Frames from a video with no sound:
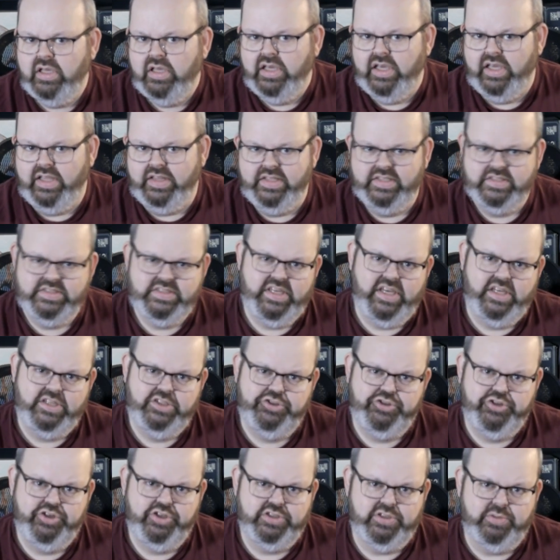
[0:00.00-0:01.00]
In this
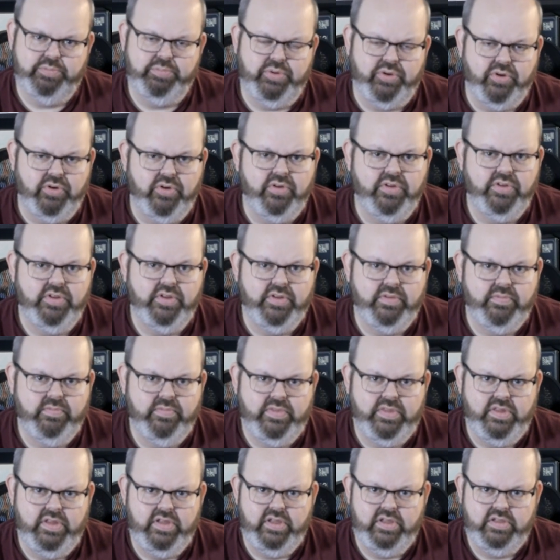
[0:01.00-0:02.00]
case, you get to pull
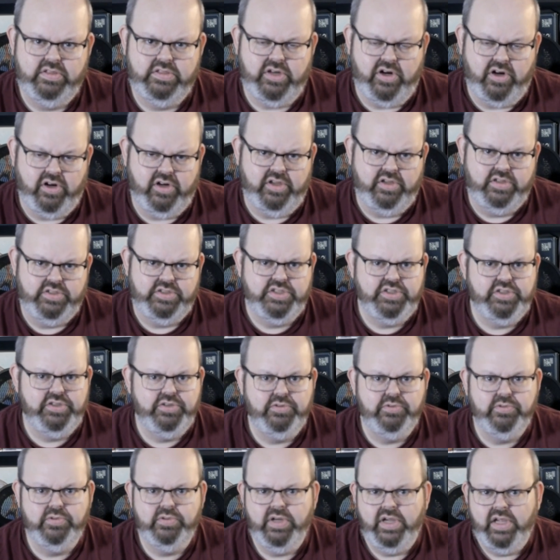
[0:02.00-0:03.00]
the target
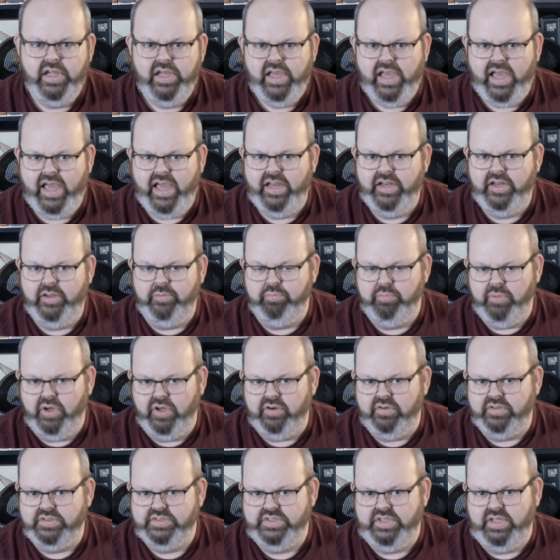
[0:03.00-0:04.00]
2, and it
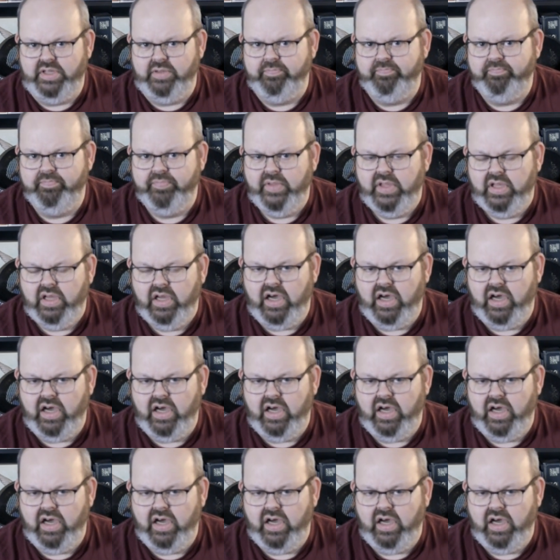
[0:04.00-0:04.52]
muddles them.